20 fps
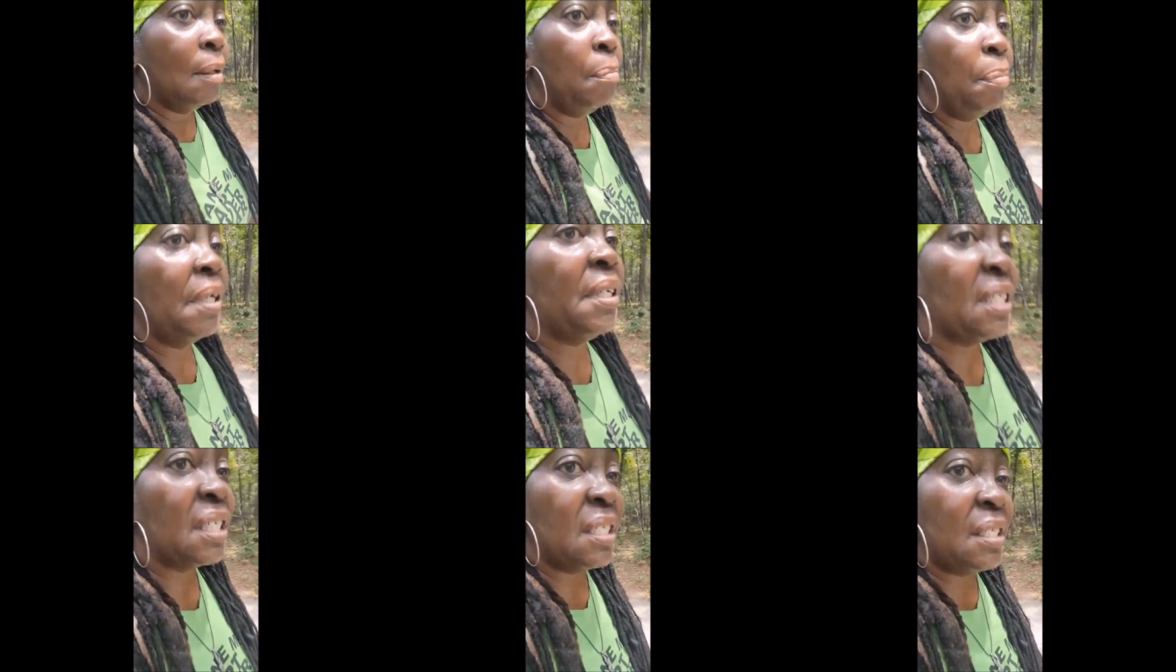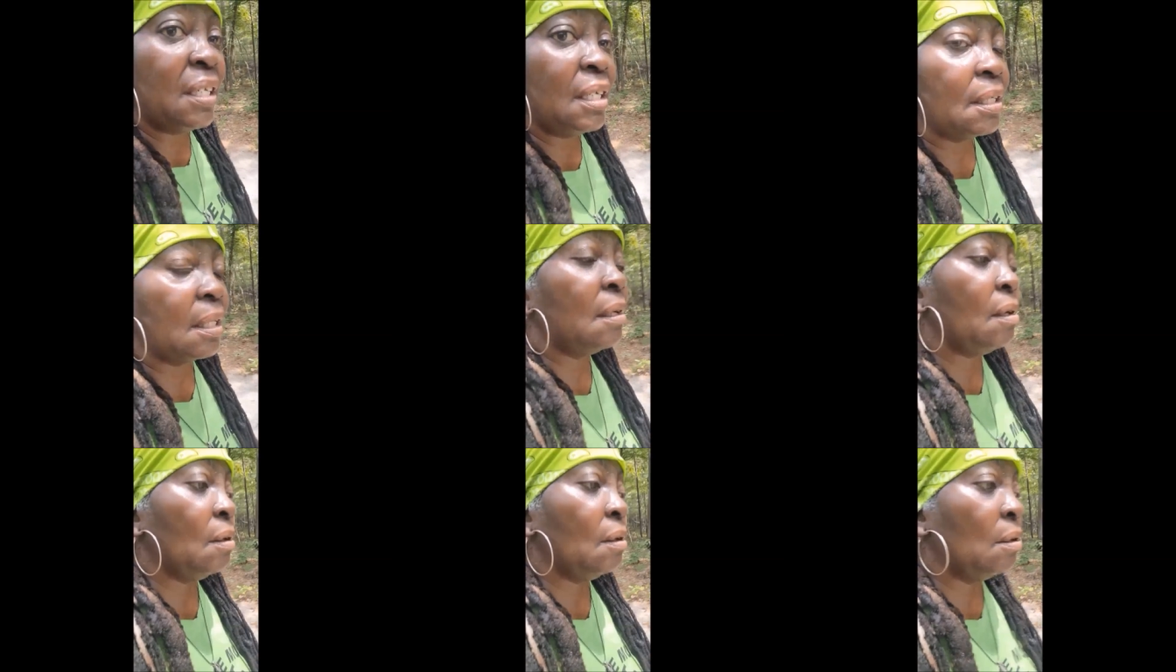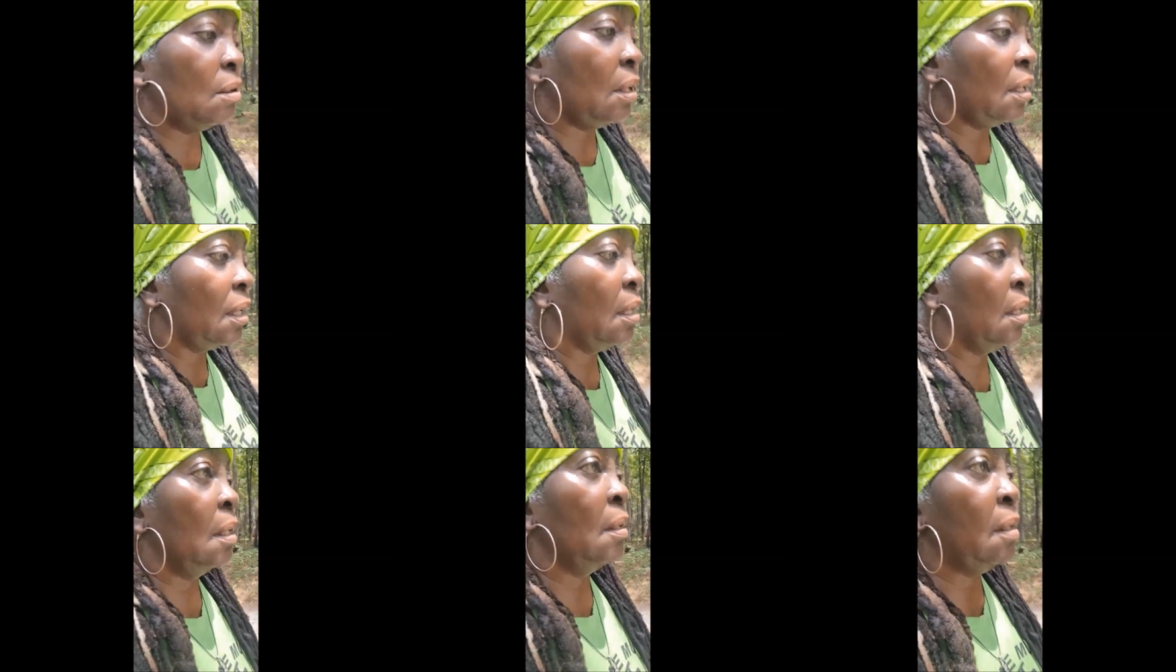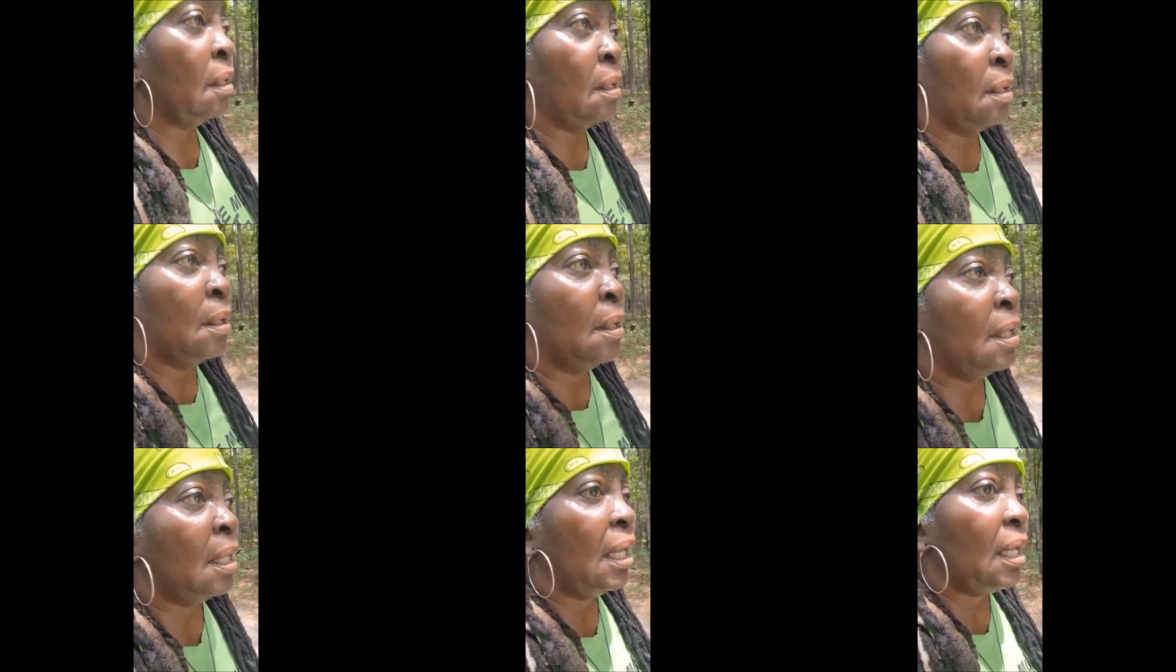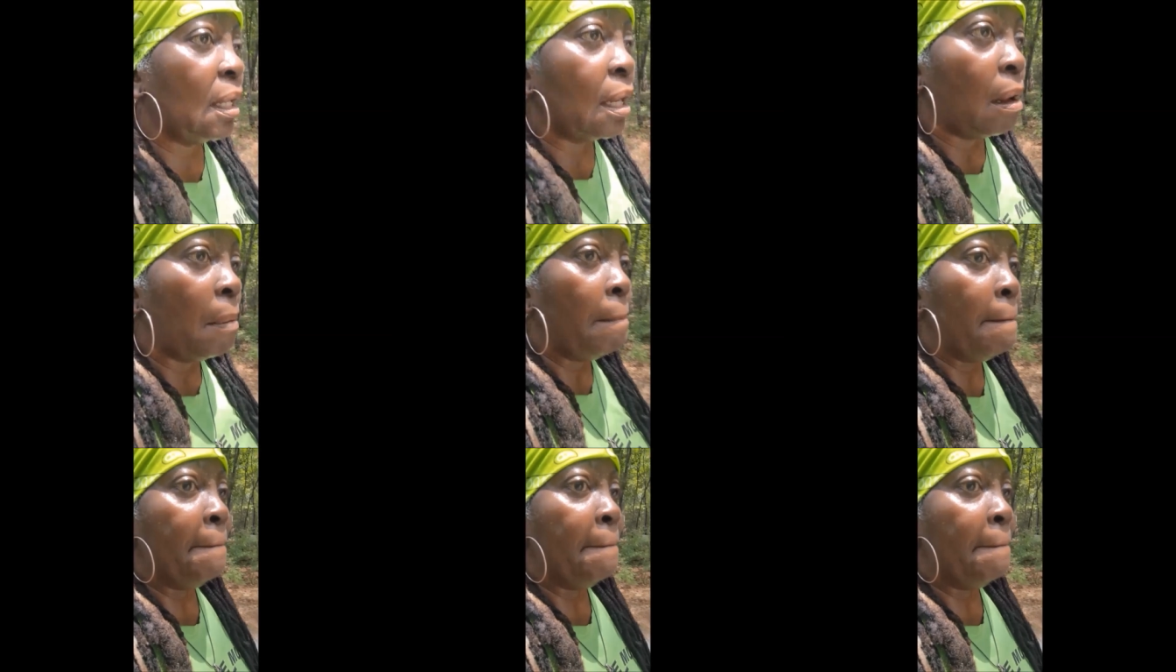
bitch sitting on in a